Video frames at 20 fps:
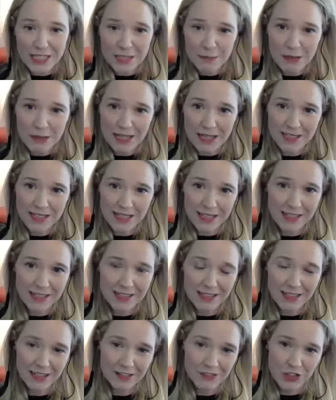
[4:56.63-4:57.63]
species
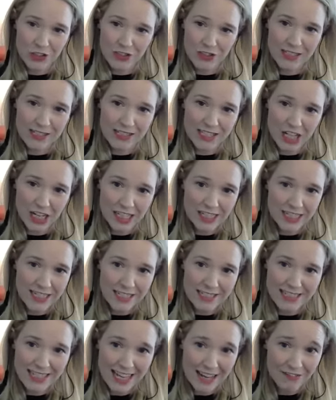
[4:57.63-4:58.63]
kind of just since
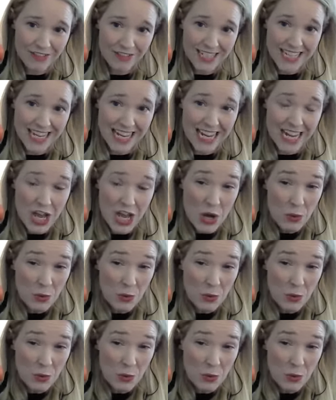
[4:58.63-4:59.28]
1970.